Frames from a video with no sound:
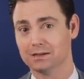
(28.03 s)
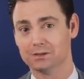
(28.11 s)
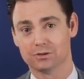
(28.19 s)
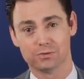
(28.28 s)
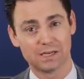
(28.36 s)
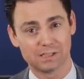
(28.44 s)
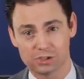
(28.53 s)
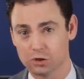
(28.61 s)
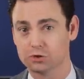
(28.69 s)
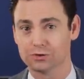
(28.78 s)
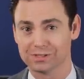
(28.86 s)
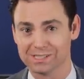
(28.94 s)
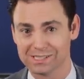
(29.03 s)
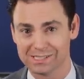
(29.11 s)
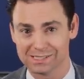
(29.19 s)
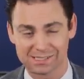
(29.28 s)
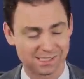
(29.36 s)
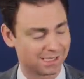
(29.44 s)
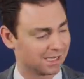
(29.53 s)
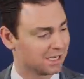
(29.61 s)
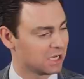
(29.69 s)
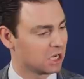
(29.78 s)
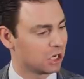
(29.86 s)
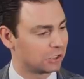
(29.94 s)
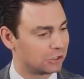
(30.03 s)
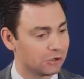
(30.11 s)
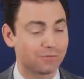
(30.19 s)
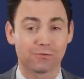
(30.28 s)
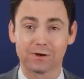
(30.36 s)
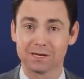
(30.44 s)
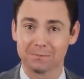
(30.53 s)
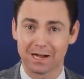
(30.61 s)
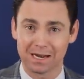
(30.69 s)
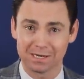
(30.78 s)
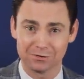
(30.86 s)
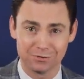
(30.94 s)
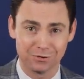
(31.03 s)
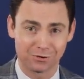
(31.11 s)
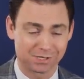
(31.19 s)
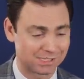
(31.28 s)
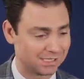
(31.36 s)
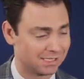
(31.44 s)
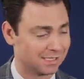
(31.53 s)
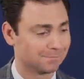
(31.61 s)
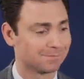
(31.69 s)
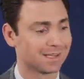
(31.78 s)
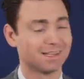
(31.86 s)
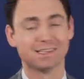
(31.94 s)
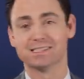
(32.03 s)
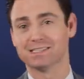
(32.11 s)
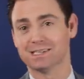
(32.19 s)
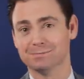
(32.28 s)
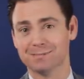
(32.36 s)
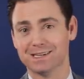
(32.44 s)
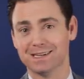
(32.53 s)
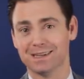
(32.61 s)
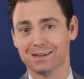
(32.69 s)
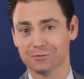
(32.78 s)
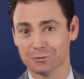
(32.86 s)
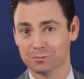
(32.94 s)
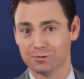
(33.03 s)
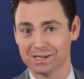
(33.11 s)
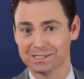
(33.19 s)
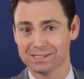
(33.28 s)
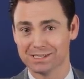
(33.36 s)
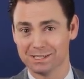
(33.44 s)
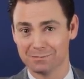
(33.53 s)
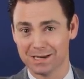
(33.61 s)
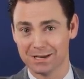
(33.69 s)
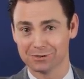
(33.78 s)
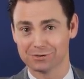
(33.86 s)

to create social distancing, a good friend of mine in New York City sent me a little present in the mail.